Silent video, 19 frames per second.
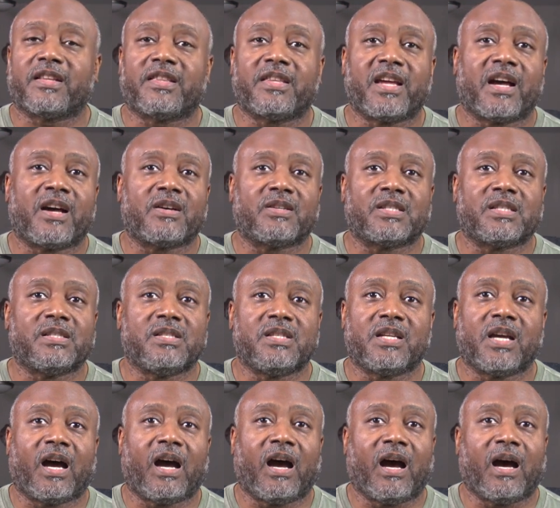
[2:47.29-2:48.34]
a thousand
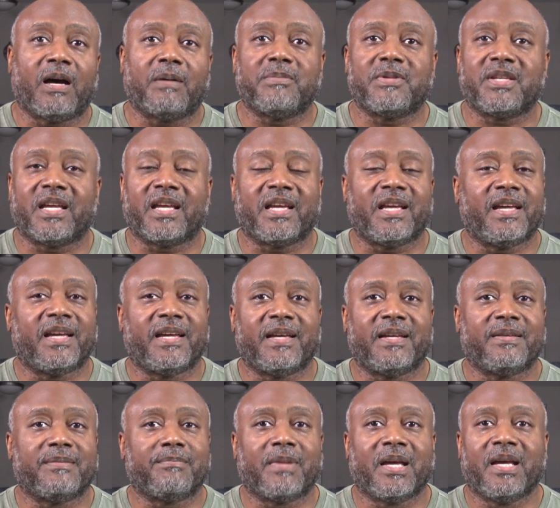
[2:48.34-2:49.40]
jobs.
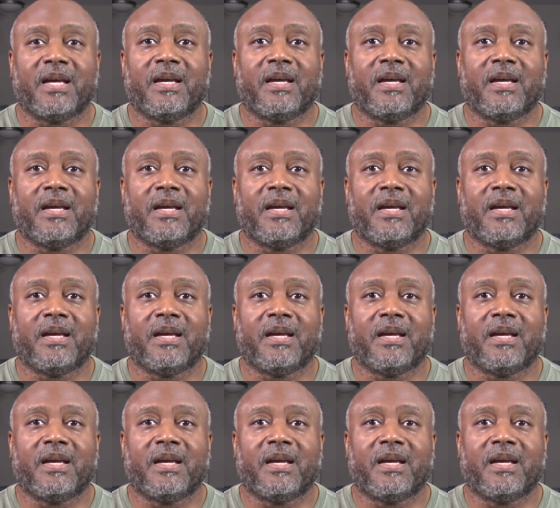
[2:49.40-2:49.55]
And,